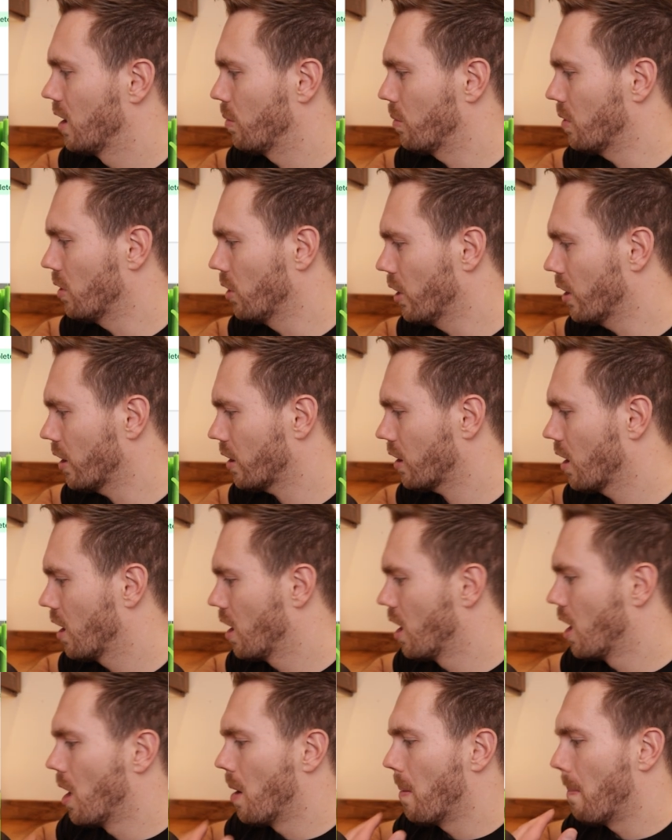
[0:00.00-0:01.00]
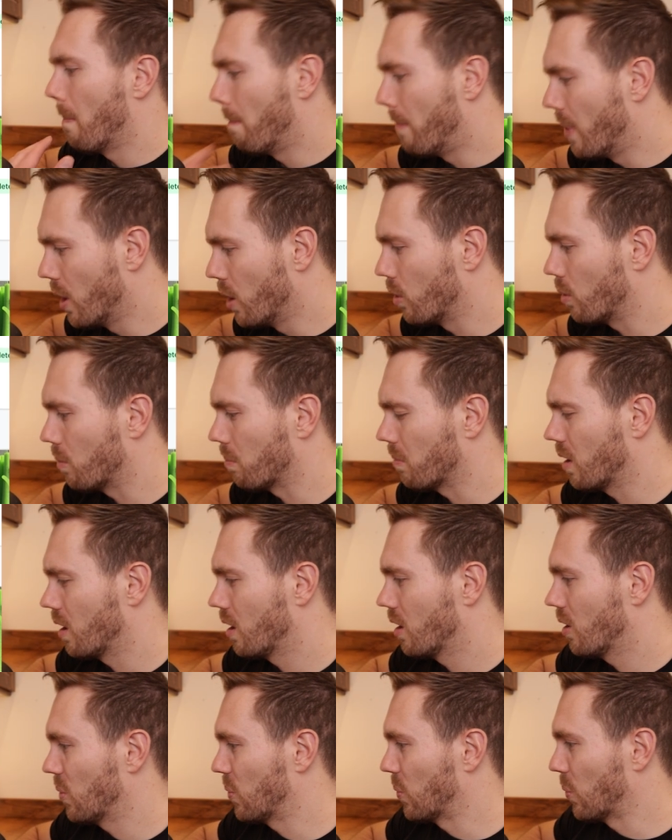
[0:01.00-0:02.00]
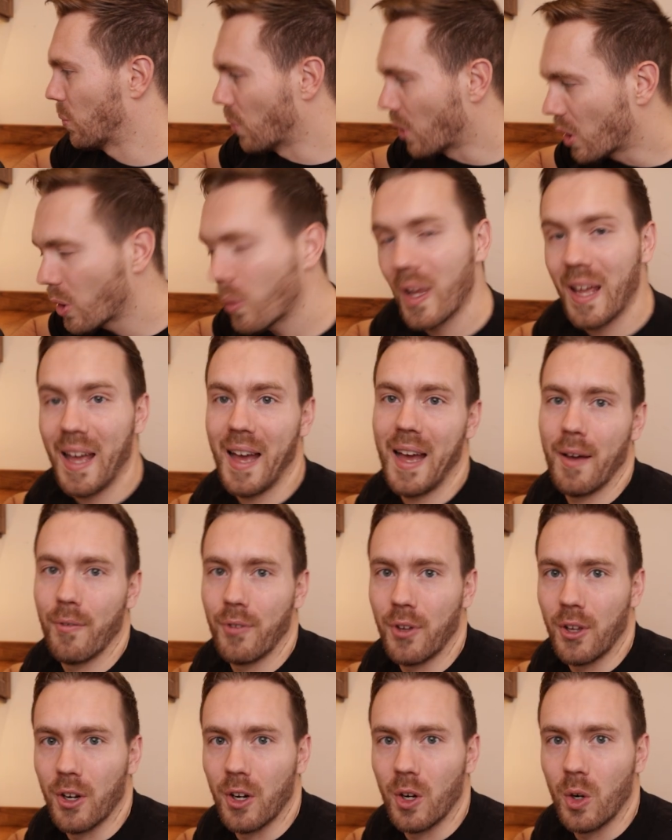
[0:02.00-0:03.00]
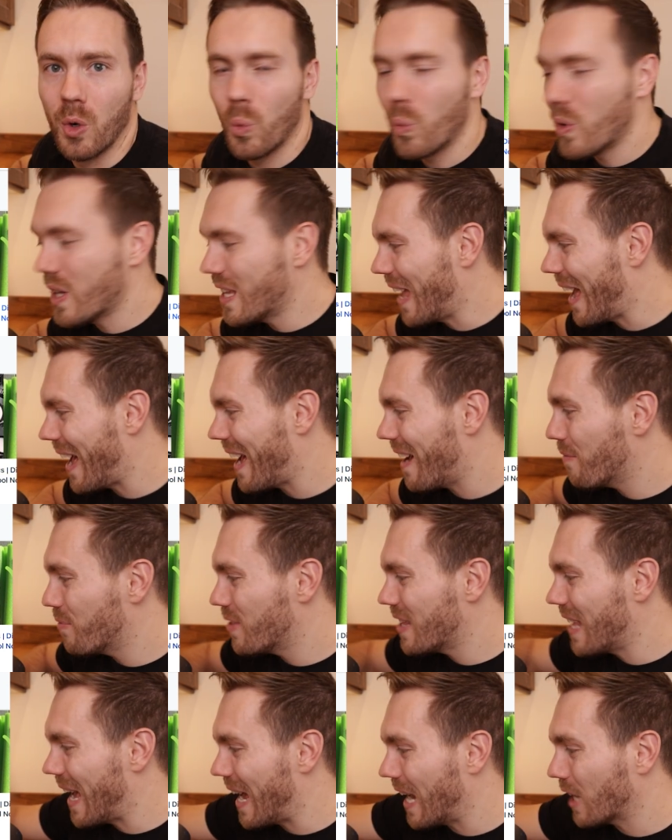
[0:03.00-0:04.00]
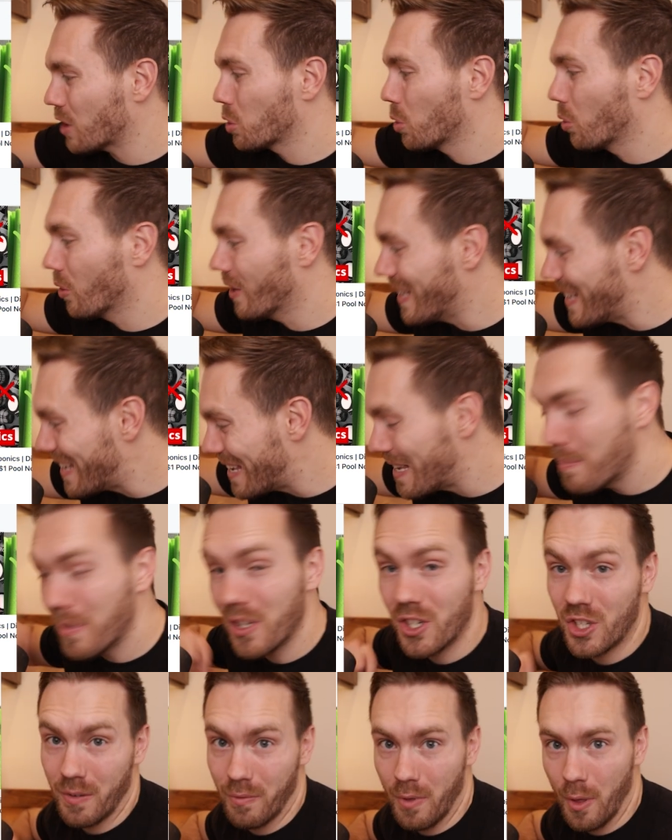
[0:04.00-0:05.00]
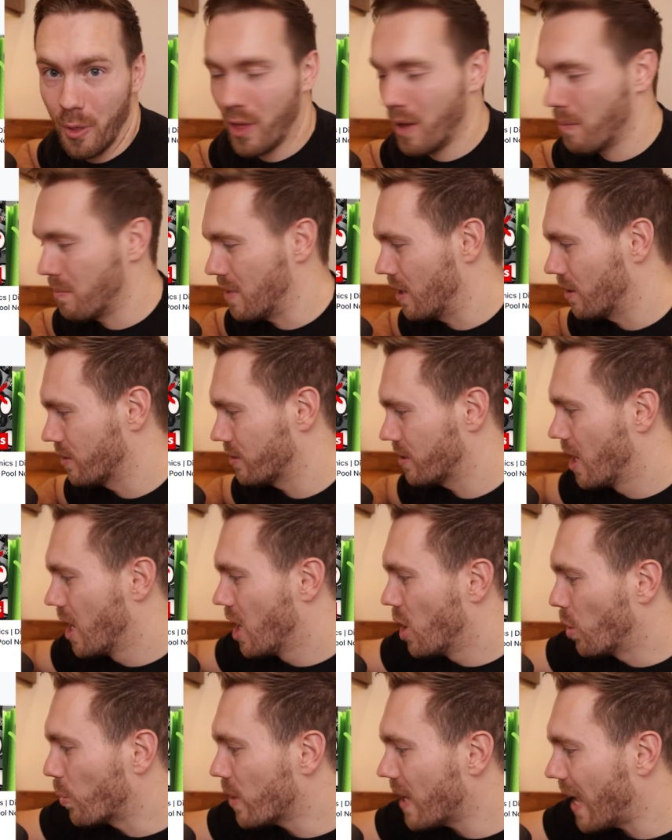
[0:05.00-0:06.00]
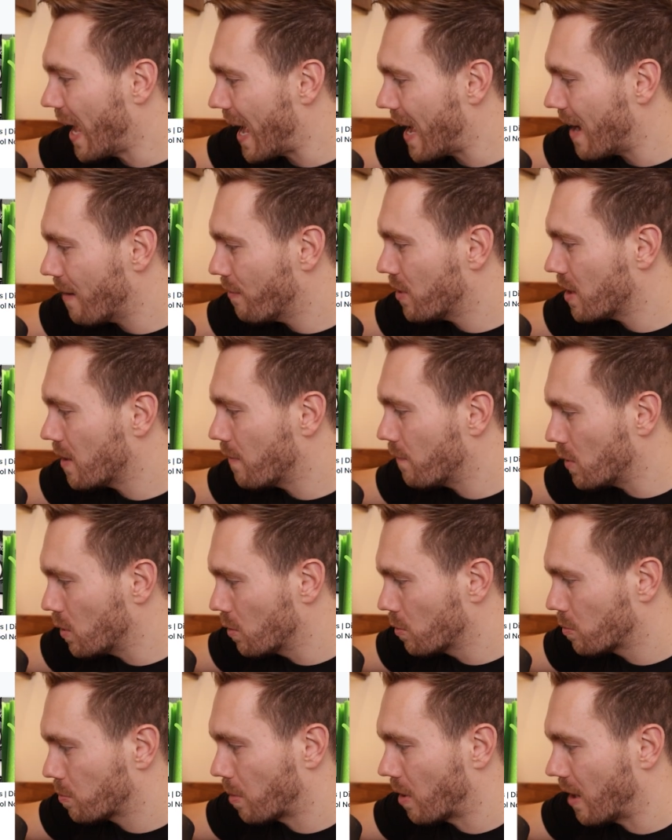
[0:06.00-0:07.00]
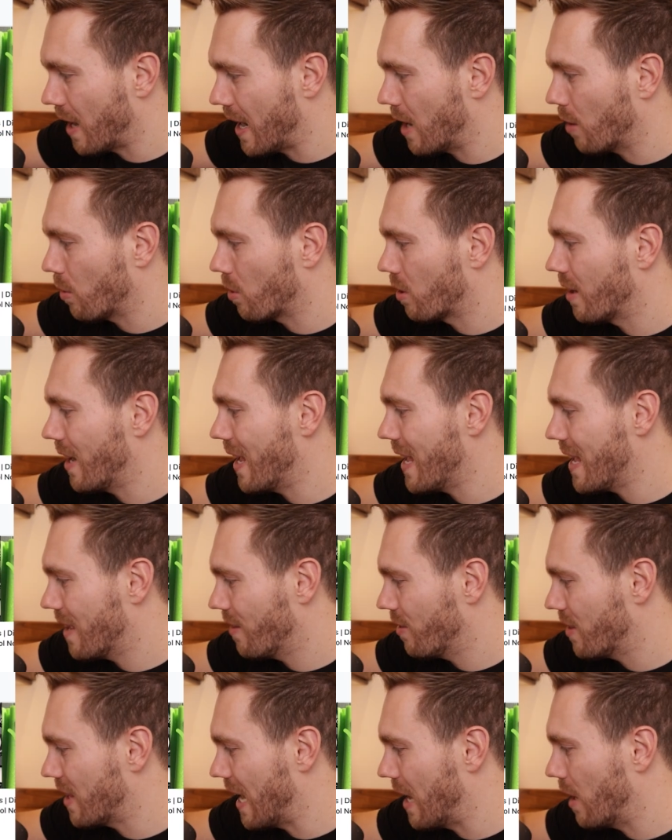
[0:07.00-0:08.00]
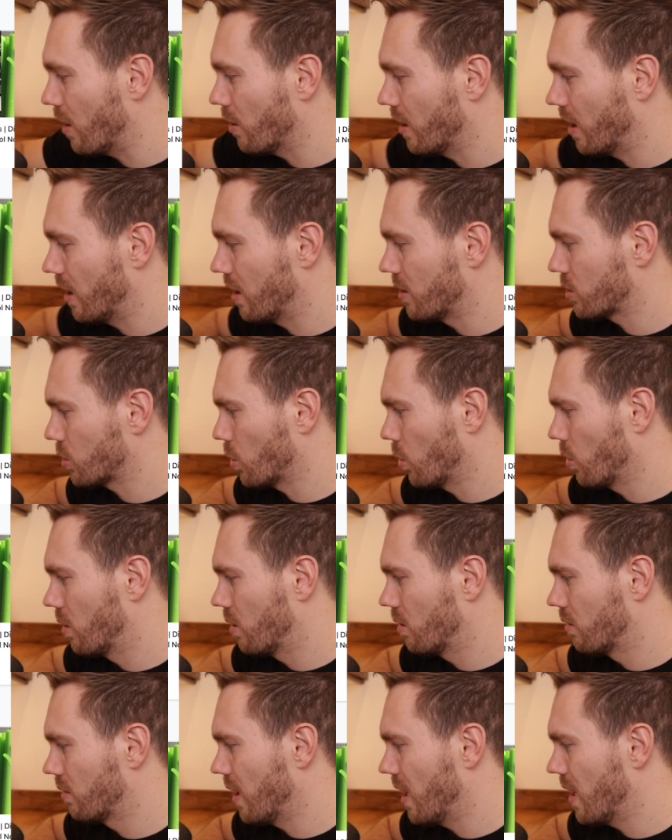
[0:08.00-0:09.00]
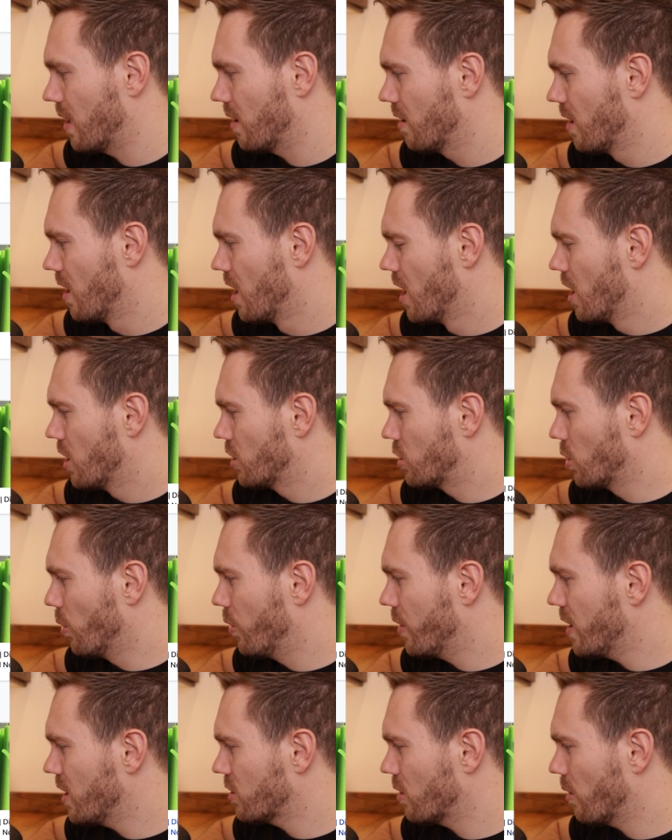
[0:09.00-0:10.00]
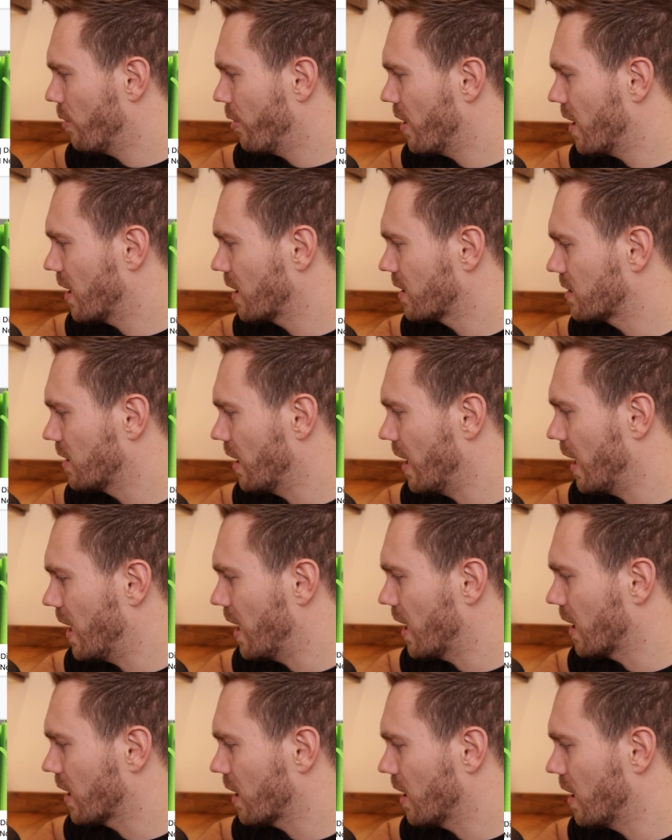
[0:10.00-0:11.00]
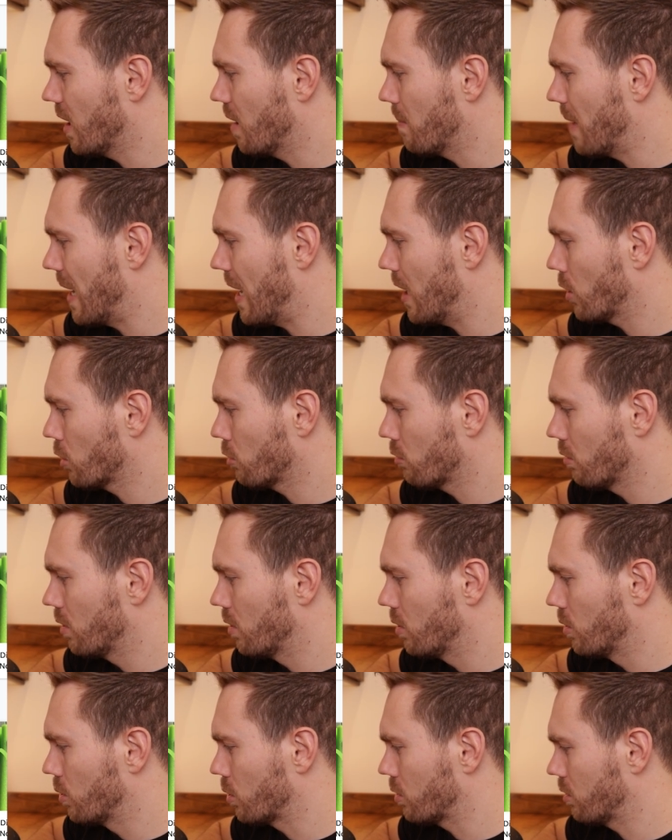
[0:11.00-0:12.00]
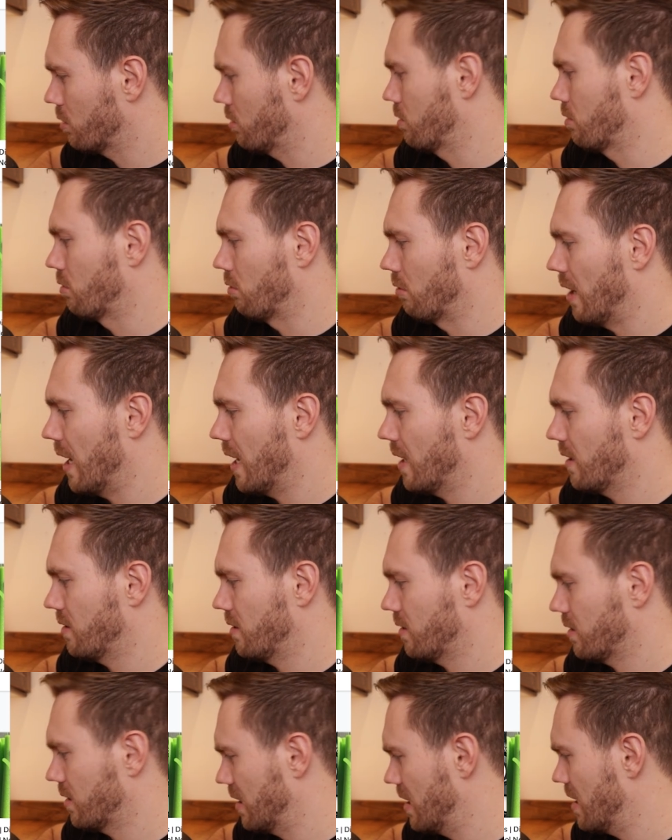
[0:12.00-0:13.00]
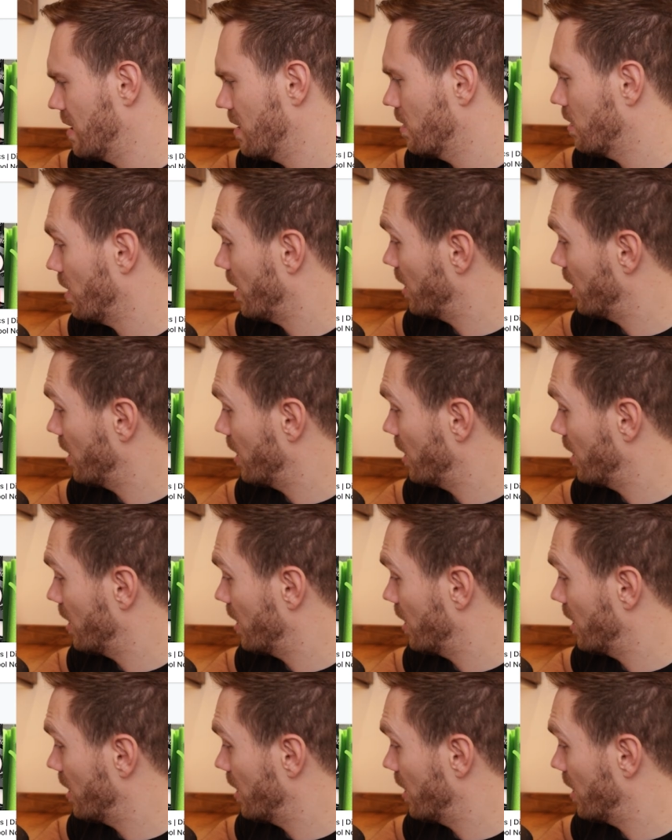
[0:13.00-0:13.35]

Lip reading: we look, boom. What do we have here? We have the actual image of the thumbnails. We have the views per hour and the outlier score, right? So these are things like how to grow key